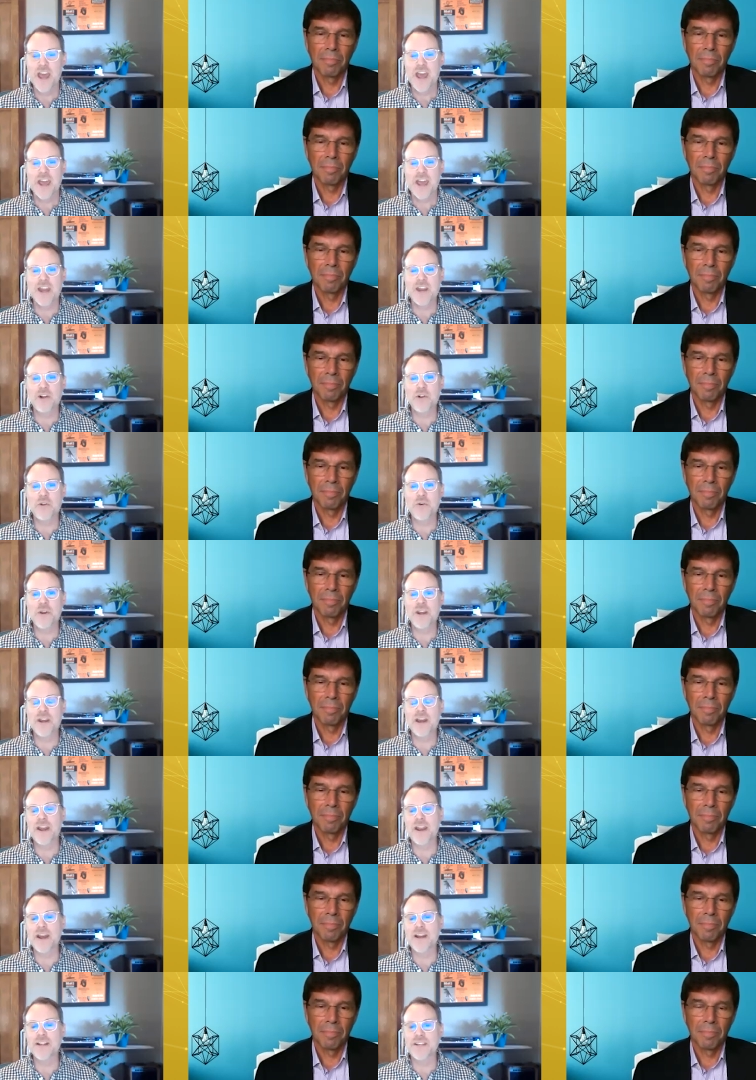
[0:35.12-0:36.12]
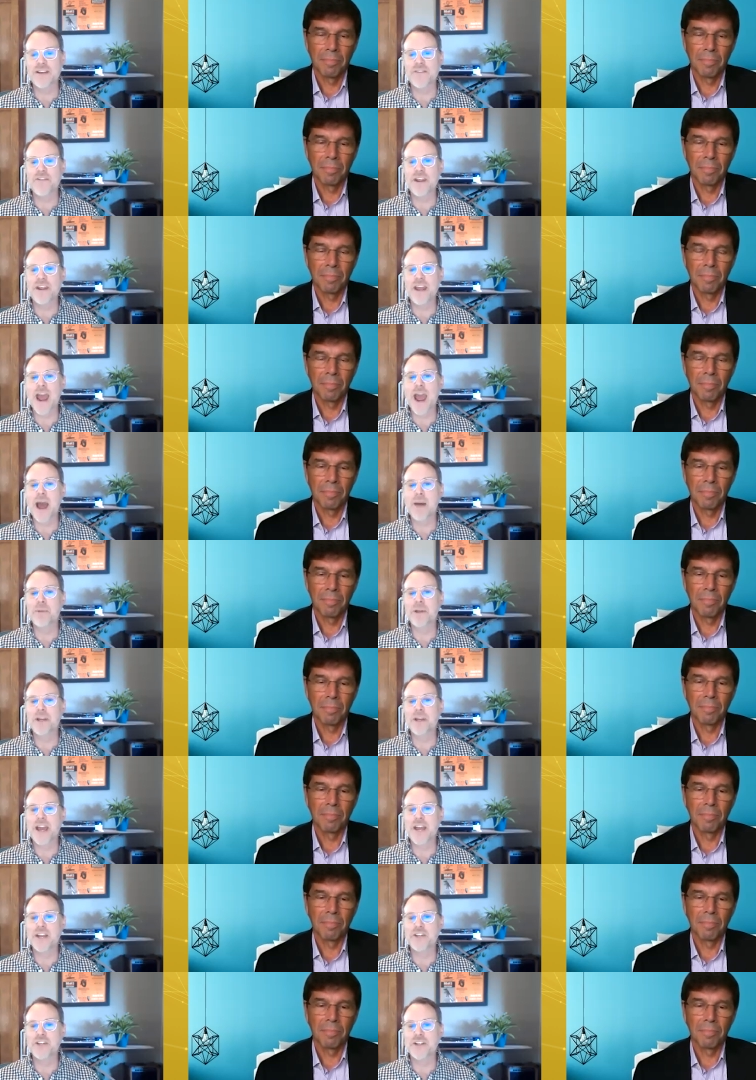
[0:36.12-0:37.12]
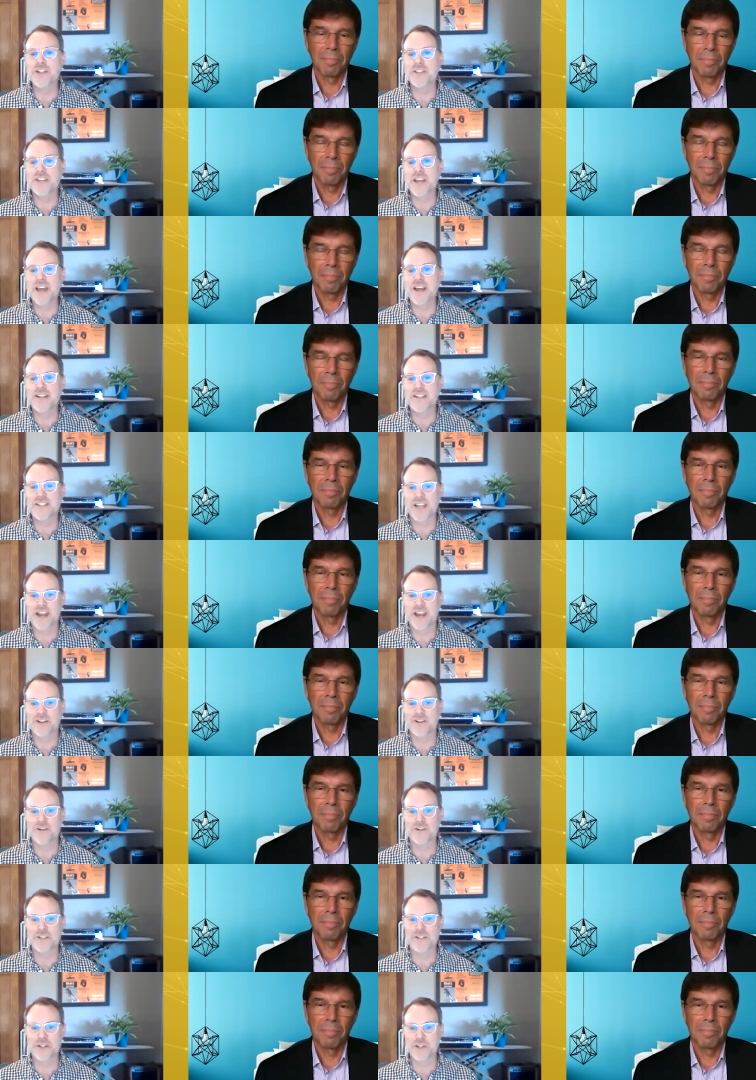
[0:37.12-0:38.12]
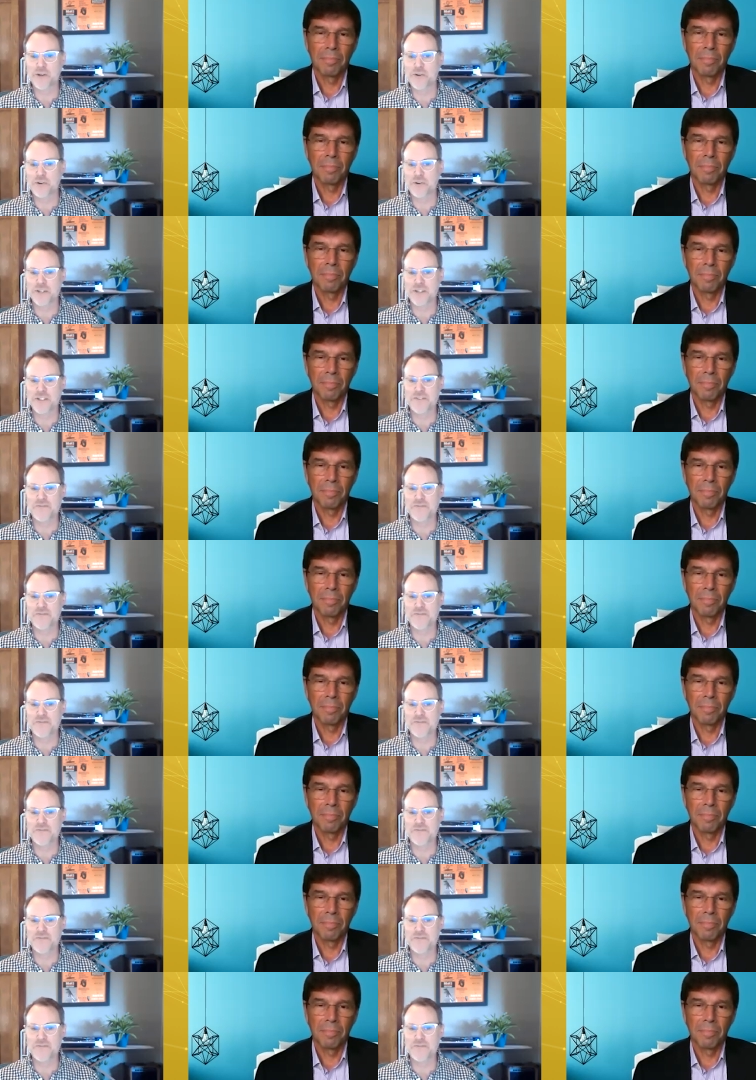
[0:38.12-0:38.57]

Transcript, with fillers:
Speaker 1: including connectivity, applications, and tailored solutions